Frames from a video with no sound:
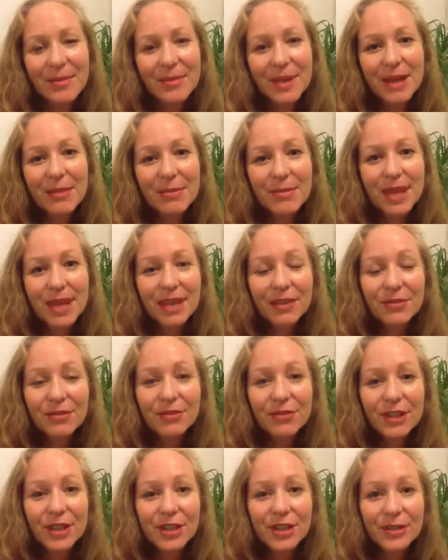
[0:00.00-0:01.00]
I made a
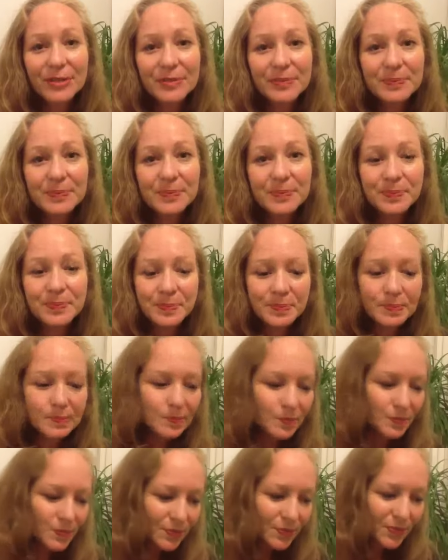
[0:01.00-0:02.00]
film
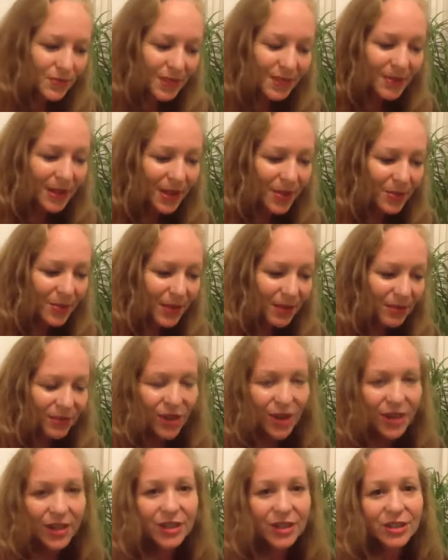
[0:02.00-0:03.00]
about my
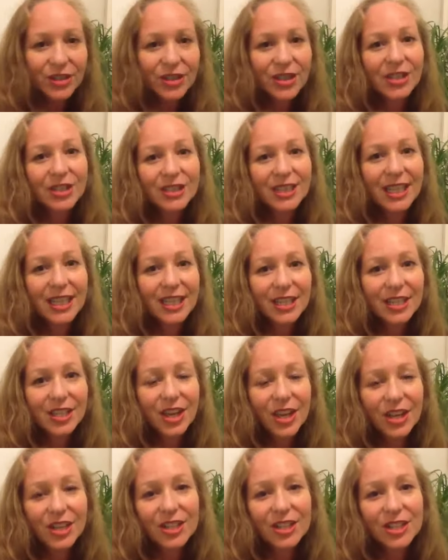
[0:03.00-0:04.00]
father called An
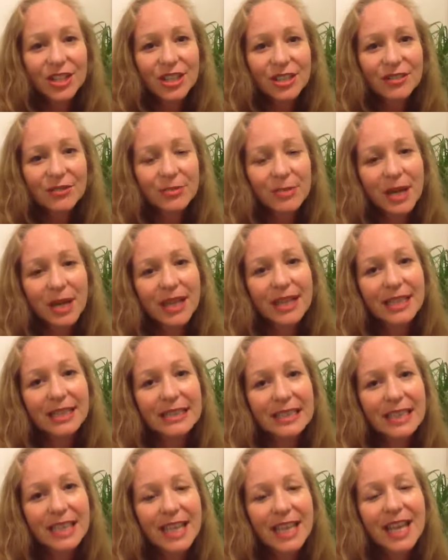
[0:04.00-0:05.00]
Ecology of
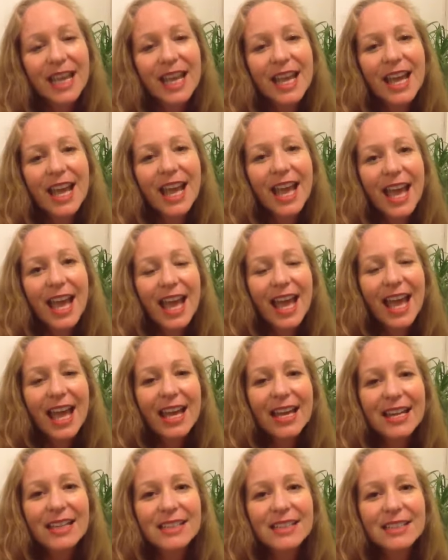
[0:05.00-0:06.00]
Mind.
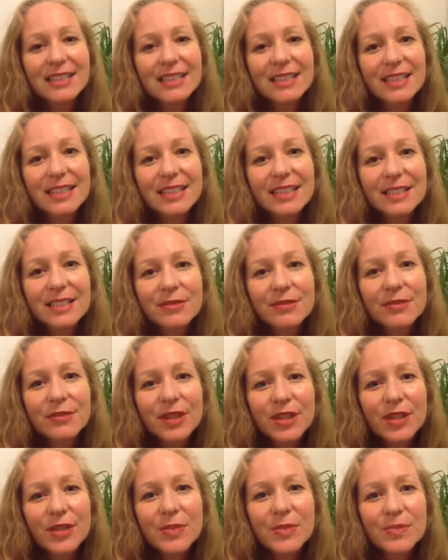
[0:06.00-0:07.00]
And it's a
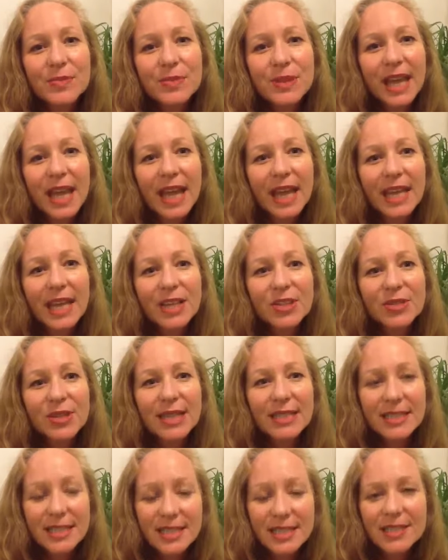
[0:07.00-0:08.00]
film that
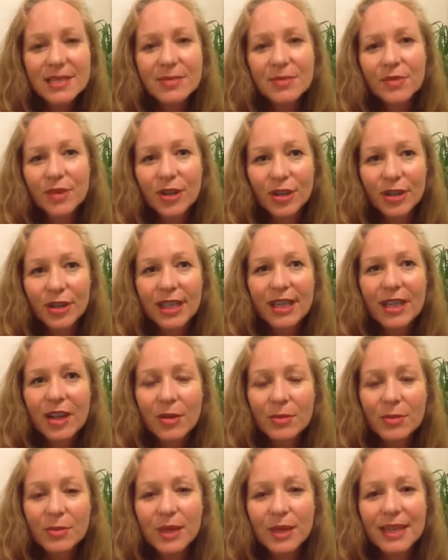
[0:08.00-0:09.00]
addresses some fairly
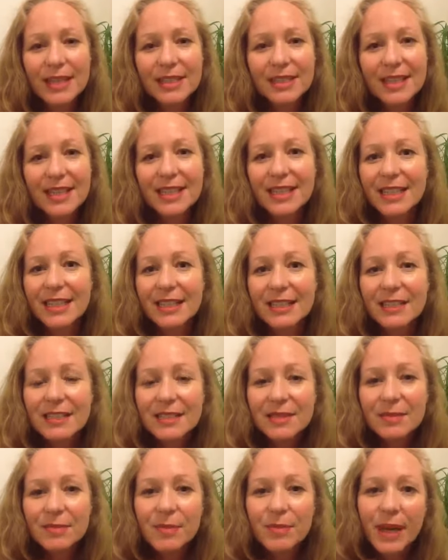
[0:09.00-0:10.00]
complex
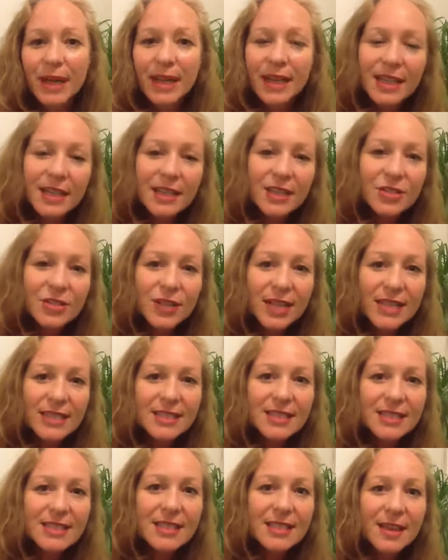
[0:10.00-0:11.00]
ideas, but it
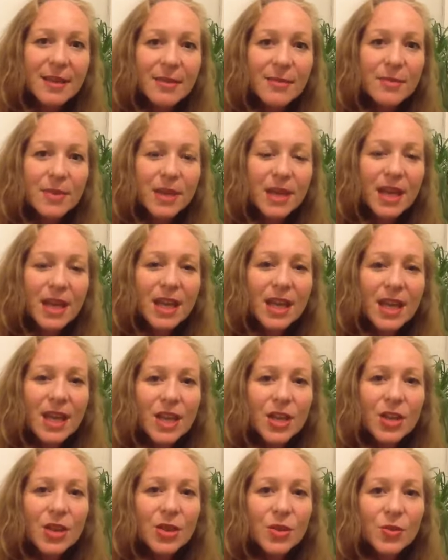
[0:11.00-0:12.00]
addresses them
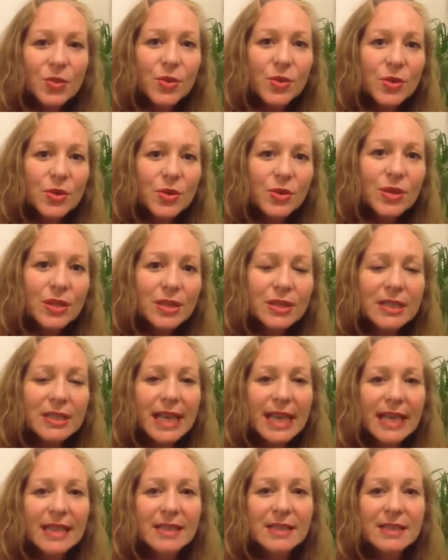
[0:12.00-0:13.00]
through the
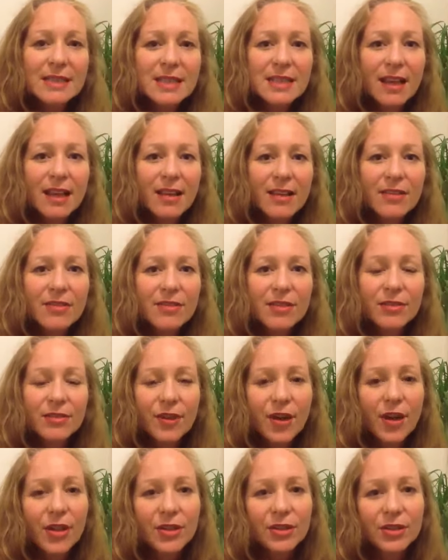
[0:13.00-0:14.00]
lens of a
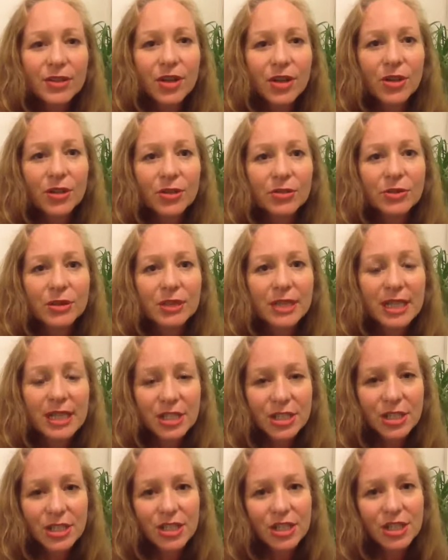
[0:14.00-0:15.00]
father-daughter
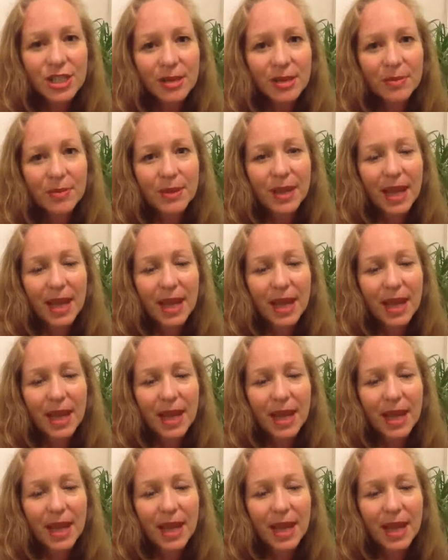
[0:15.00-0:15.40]
relationship.